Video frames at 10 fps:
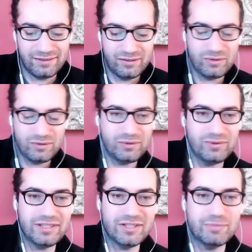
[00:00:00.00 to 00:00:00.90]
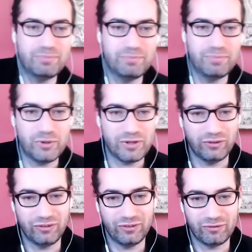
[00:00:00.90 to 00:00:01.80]
do these
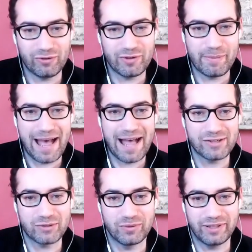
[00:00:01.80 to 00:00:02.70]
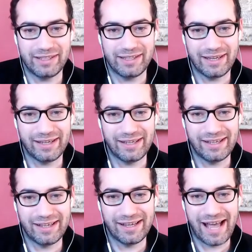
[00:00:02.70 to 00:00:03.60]
Buddhists from the past really
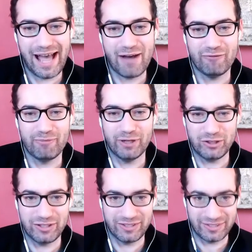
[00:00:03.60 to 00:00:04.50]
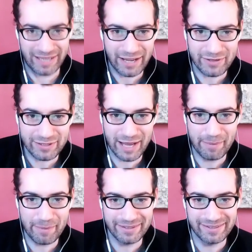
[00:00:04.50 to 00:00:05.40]
have much to say on these
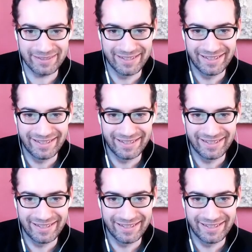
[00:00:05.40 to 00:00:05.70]
topics?